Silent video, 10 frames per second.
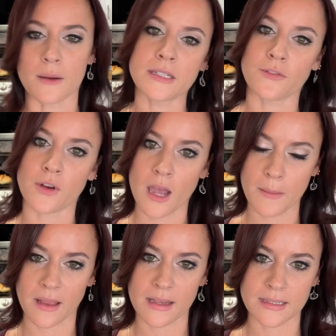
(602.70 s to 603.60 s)
Different
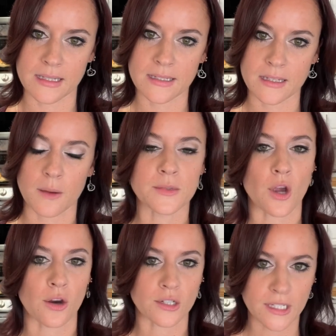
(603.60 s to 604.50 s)
MLS systems
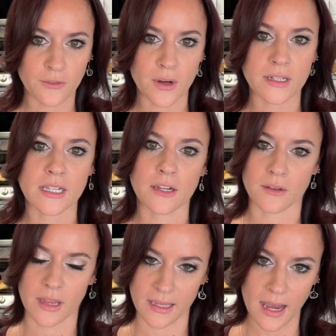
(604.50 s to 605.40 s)
are different. Here in
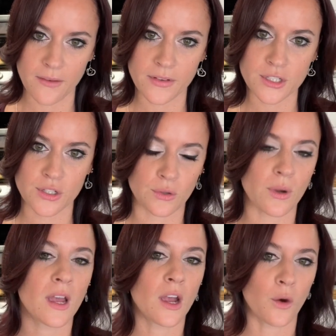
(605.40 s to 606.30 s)
Lake Havasu,
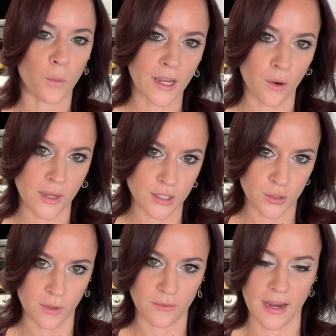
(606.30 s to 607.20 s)
we go into
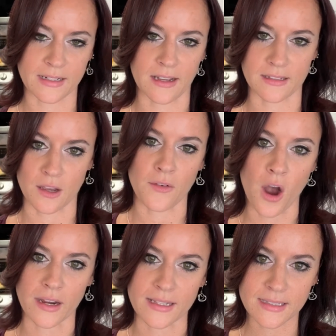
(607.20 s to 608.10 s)
effect as of
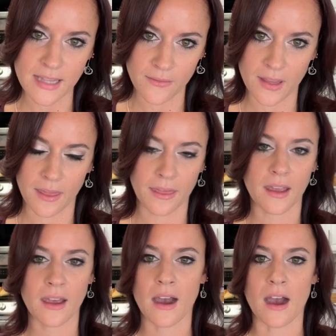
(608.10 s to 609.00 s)
August 7th.
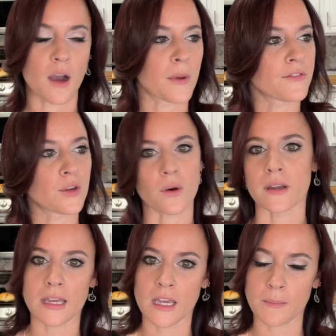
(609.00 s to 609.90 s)
If you're in
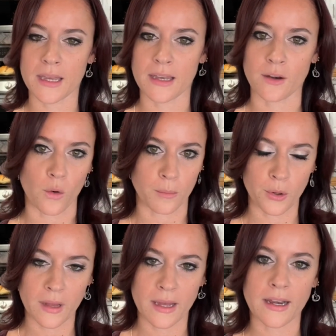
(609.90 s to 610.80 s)
Kingman or
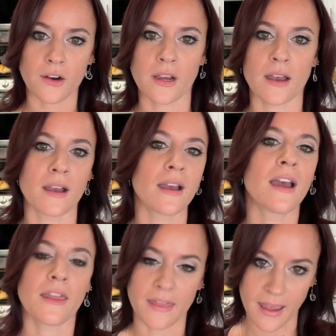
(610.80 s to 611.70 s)
Bullhead area,
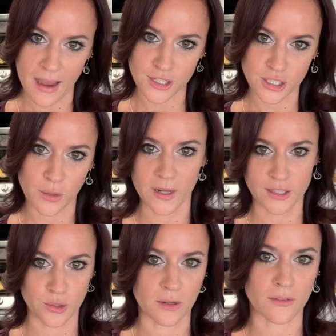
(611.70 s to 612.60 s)
they actually went
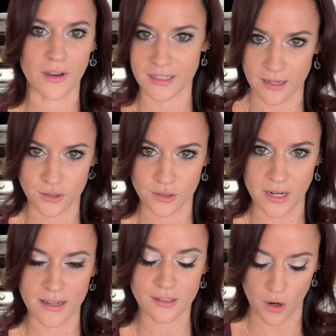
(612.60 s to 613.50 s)
into effect yesterday.
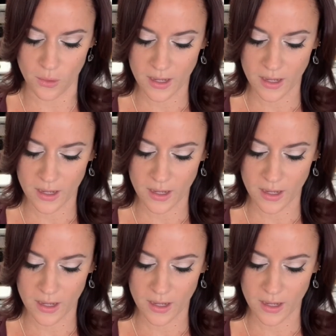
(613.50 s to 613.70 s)
So